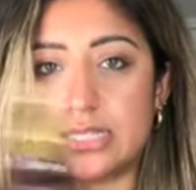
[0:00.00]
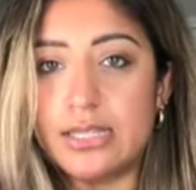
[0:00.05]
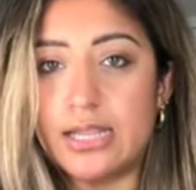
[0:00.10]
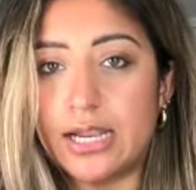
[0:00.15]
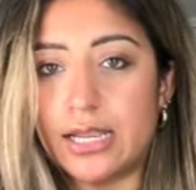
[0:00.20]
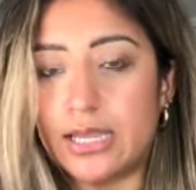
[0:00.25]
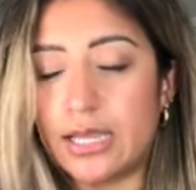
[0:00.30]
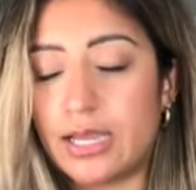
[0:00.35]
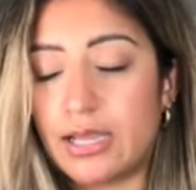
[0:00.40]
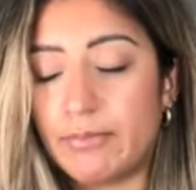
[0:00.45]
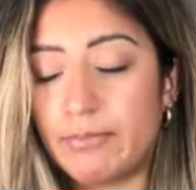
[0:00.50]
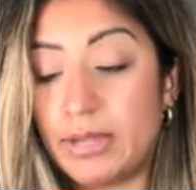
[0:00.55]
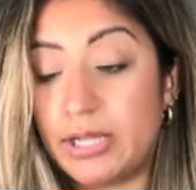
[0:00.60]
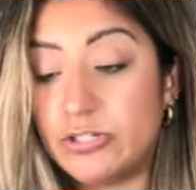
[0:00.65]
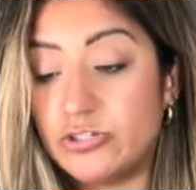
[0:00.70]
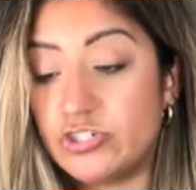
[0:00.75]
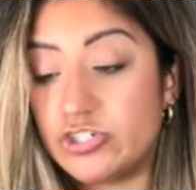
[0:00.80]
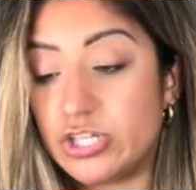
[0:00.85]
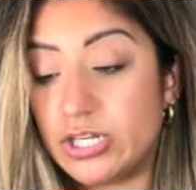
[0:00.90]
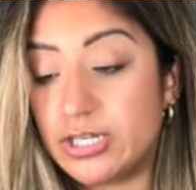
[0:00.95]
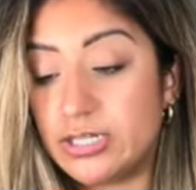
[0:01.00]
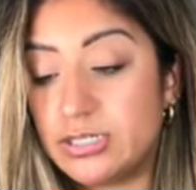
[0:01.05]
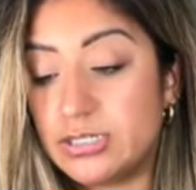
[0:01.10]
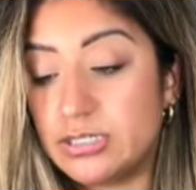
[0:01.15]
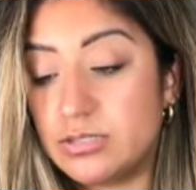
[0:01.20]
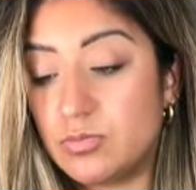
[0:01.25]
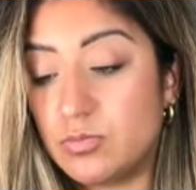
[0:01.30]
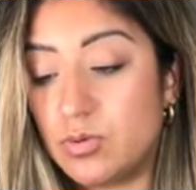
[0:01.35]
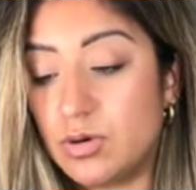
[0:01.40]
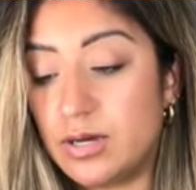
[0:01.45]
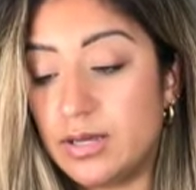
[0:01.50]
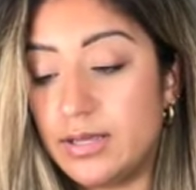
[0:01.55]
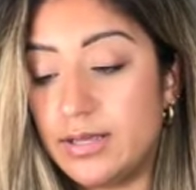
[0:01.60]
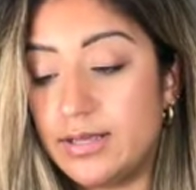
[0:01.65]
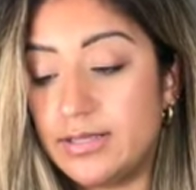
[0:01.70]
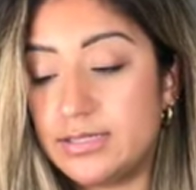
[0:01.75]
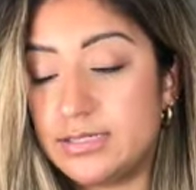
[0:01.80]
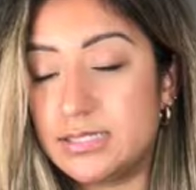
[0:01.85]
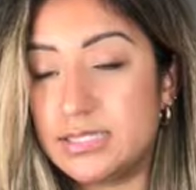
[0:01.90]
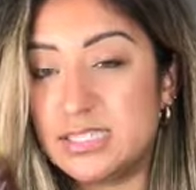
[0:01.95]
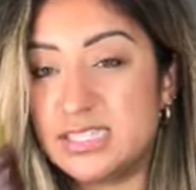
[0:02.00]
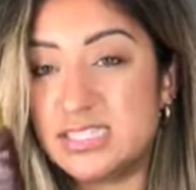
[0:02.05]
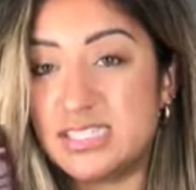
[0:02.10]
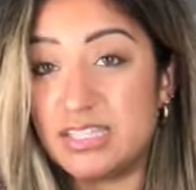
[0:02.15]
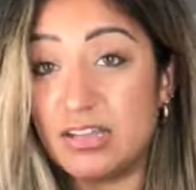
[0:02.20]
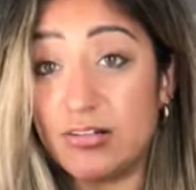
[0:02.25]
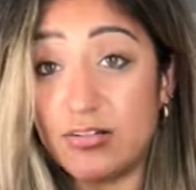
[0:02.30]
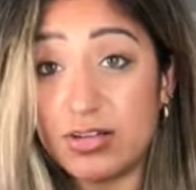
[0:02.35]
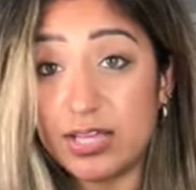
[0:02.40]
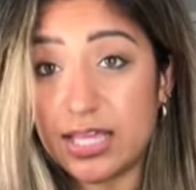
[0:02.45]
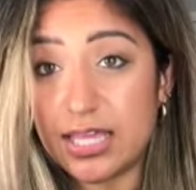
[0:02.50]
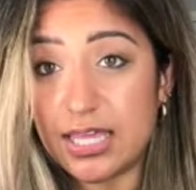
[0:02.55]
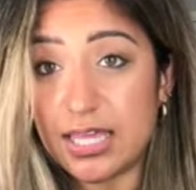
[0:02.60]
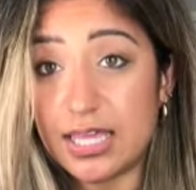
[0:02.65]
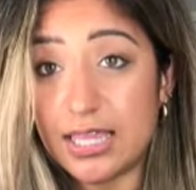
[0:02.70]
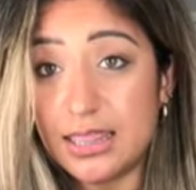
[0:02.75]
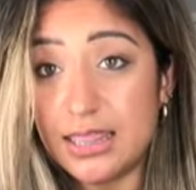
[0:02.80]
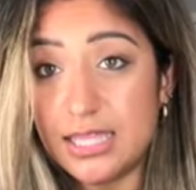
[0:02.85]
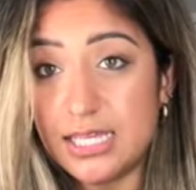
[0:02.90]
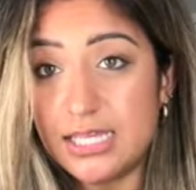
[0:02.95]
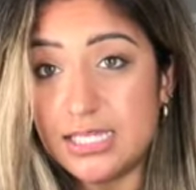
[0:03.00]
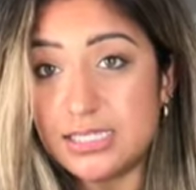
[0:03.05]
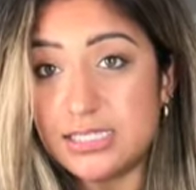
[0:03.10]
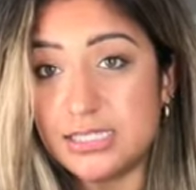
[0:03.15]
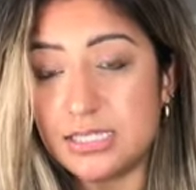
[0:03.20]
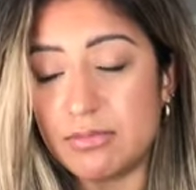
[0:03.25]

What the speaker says: that like I mentioned was the silk in this.